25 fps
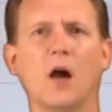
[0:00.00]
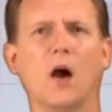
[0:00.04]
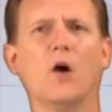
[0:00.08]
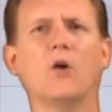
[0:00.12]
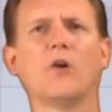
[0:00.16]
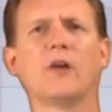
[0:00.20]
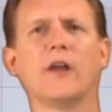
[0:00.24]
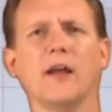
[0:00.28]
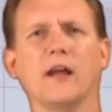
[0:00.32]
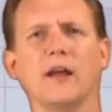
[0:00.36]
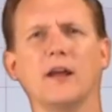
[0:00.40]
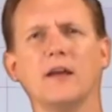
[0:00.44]

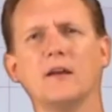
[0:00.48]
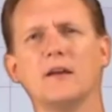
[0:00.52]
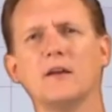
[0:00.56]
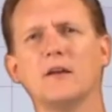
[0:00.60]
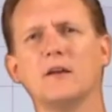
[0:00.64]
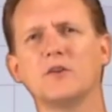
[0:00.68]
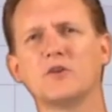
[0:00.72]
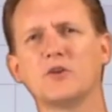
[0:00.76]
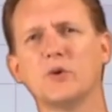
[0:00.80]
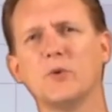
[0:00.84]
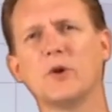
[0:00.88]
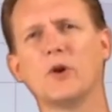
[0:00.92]
Okay,
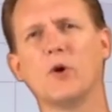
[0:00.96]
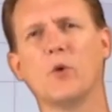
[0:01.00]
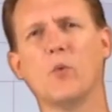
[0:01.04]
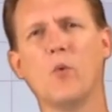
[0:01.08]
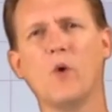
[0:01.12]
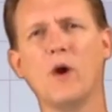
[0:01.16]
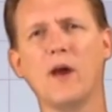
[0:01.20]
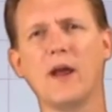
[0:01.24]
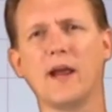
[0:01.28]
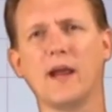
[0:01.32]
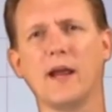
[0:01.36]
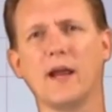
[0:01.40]
so in a
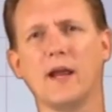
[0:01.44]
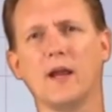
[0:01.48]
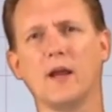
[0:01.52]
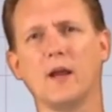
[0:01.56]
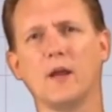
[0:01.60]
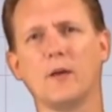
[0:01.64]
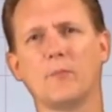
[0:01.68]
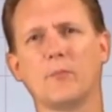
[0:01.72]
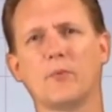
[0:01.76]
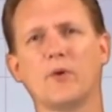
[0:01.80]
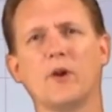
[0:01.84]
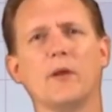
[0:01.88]

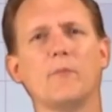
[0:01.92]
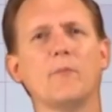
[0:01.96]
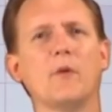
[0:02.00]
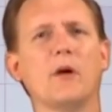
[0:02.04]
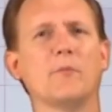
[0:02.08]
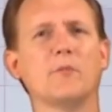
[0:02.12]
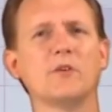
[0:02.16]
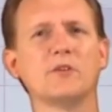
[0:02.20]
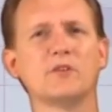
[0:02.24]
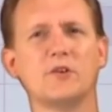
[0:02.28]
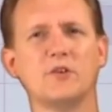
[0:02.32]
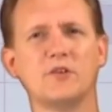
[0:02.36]
way, prime
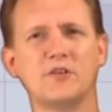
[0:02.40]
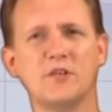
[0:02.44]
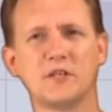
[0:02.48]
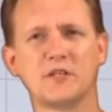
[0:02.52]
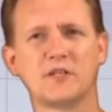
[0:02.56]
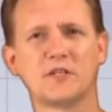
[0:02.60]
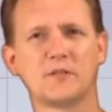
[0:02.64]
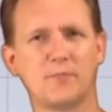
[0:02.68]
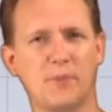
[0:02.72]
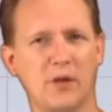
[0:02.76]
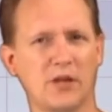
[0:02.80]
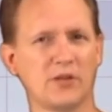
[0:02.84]
numbers are
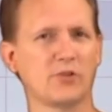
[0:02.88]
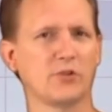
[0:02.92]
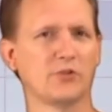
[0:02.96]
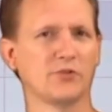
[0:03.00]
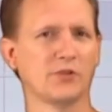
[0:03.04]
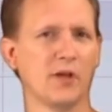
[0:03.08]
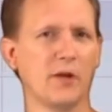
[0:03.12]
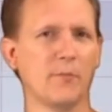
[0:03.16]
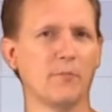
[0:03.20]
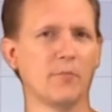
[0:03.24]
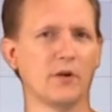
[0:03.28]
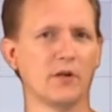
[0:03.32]
just special
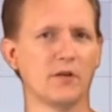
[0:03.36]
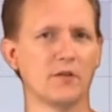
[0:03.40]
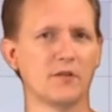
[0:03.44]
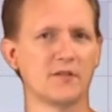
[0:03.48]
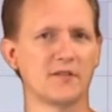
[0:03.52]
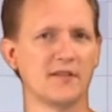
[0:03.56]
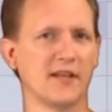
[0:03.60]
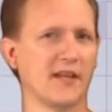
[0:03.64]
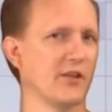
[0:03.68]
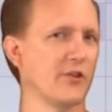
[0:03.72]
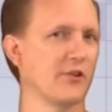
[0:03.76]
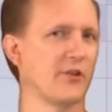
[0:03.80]

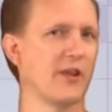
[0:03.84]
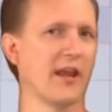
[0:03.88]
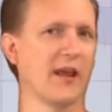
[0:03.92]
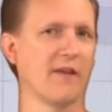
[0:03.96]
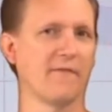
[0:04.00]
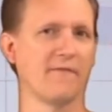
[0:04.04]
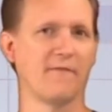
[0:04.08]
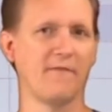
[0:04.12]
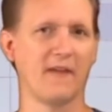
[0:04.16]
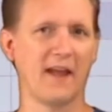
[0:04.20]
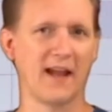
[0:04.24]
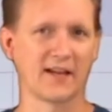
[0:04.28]
numbers that you
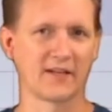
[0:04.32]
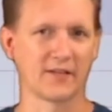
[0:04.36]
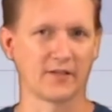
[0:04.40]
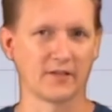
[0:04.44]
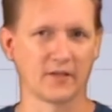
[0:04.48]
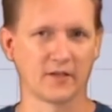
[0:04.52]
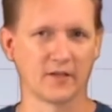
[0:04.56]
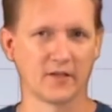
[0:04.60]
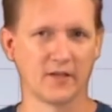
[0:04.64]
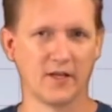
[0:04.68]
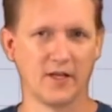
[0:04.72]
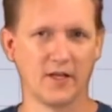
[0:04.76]
can't
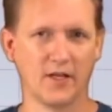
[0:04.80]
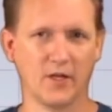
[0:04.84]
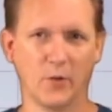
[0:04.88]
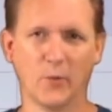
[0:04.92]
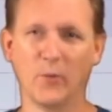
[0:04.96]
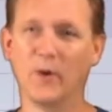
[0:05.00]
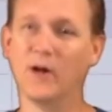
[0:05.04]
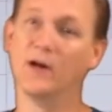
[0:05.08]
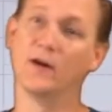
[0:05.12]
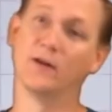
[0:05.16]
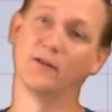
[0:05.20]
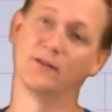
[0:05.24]
factor.
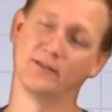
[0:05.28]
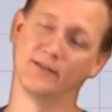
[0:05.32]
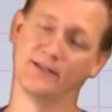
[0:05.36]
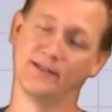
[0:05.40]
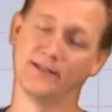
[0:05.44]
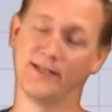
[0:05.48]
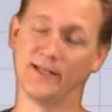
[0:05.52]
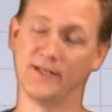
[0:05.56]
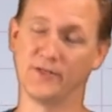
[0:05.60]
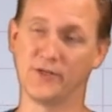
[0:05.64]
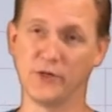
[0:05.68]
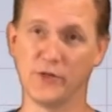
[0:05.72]
Well,
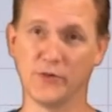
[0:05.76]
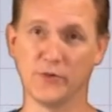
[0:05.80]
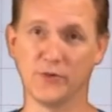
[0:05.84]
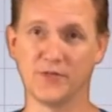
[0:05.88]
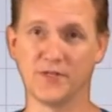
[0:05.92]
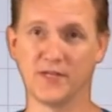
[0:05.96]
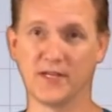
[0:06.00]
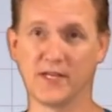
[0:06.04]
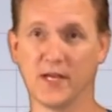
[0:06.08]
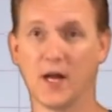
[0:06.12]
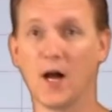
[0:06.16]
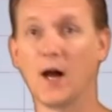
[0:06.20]
unless you
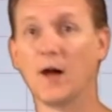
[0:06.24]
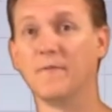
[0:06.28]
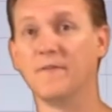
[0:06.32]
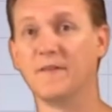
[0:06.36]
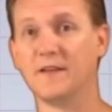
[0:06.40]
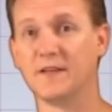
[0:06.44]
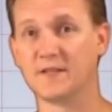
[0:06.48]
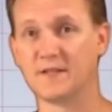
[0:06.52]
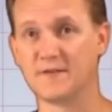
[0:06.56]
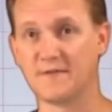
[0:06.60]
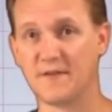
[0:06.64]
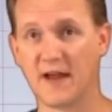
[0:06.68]
use the
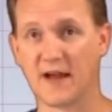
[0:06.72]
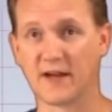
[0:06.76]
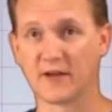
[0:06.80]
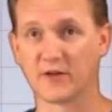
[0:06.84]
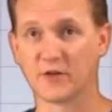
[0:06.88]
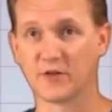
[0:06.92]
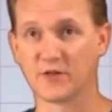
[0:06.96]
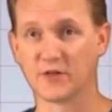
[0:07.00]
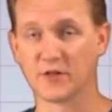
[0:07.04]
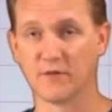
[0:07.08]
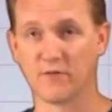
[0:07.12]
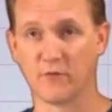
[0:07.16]
obvious
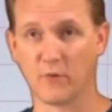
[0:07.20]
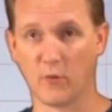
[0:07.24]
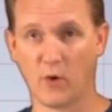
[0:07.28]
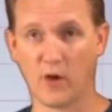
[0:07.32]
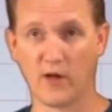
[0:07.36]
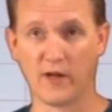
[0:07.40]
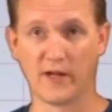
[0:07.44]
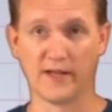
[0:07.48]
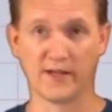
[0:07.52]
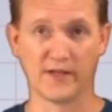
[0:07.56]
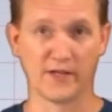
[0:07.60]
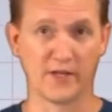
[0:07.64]
factors of
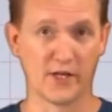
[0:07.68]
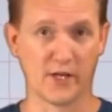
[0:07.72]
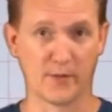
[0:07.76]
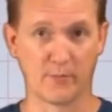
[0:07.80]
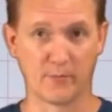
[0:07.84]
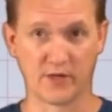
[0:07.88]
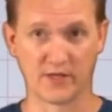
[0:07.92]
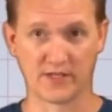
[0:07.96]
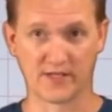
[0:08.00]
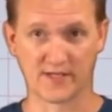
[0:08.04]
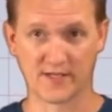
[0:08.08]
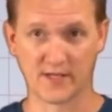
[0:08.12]
1 and the
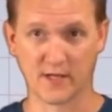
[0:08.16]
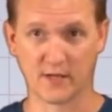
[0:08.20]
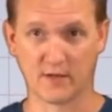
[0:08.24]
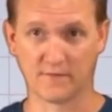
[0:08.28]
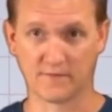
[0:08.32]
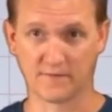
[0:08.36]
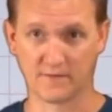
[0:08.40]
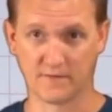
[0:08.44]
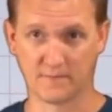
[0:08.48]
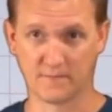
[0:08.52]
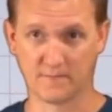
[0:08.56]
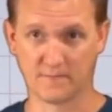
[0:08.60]
number
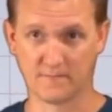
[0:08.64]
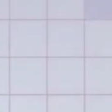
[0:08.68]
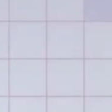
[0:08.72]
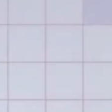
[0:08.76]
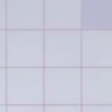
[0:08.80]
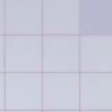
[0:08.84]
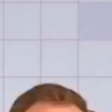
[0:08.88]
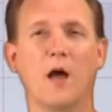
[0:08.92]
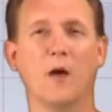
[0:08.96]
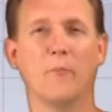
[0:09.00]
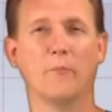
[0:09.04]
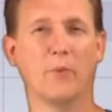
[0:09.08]
itself.
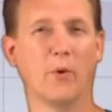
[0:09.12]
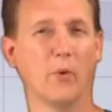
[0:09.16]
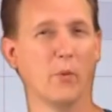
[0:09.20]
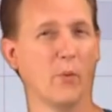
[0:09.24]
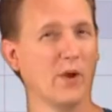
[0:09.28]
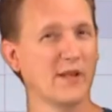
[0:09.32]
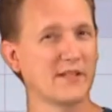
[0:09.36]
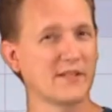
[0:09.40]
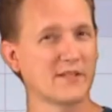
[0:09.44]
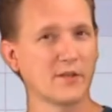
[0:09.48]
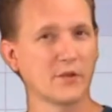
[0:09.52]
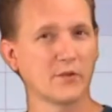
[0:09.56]
But
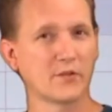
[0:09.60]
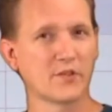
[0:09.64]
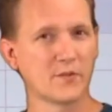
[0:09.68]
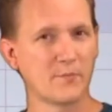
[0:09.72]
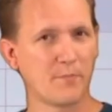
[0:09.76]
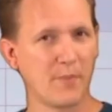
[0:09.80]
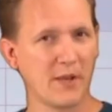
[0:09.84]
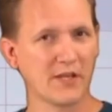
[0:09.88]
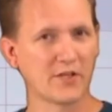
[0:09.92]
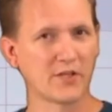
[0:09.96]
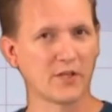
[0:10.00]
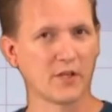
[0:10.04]
what's so
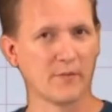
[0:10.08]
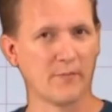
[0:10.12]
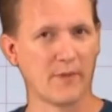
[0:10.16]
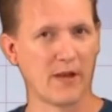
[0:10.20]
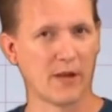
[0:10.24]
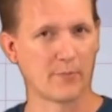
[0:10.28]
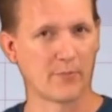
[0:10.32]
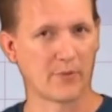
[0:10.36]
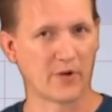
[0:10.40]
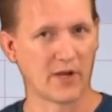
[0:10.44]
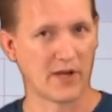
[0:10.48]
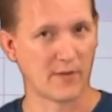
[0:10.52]
special
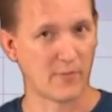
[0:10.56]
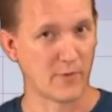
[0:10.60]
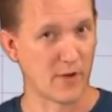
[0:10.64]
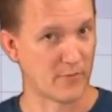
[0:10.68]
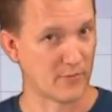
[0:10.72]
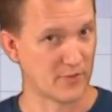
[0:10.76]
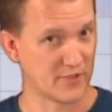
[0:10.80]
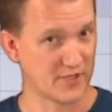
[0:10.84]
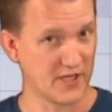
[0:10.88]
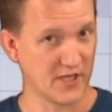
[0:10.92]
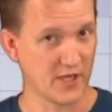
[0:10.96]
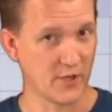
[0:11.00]
about prime
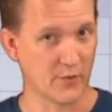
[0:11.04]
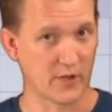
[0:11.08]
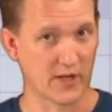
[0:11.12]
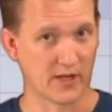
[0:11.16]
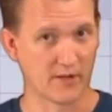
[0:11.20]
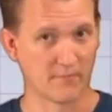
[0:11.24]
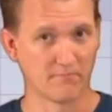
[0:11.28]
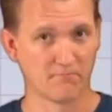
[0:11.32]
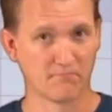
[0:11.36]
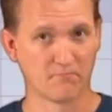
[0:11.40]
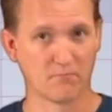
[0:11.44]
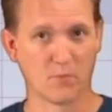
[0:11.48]
numbers
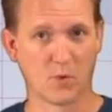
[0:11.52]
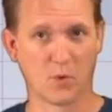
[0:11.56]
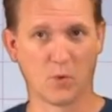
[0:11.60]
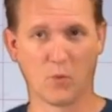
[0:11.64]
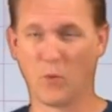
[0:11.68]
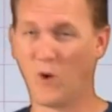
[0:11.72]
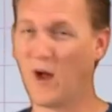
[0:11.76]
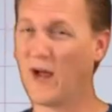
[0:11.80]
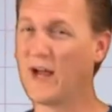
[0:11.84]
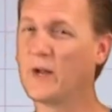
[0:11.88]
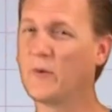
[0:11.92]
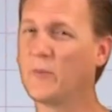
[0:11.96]
anyway?
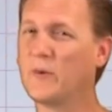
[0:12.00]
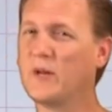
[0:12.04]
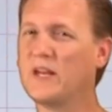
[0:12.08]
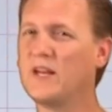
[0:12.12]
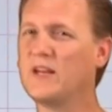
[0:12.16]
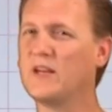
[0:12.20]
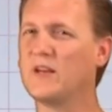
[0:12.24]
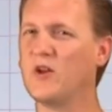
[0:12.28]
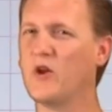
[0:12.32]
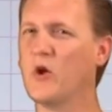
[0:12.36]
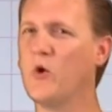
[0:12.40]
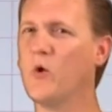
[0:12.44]
Why do we
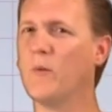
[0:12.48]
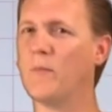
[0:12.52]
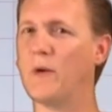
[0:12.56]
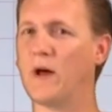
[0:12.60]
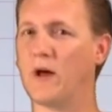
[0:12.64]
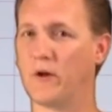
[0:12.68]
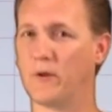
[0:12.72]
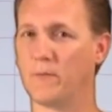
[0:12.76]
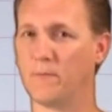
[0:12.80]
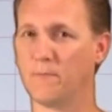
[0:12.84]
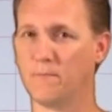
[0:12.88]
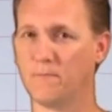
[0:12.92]
need to know
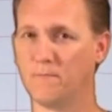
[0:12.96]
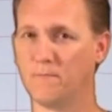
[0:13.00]
about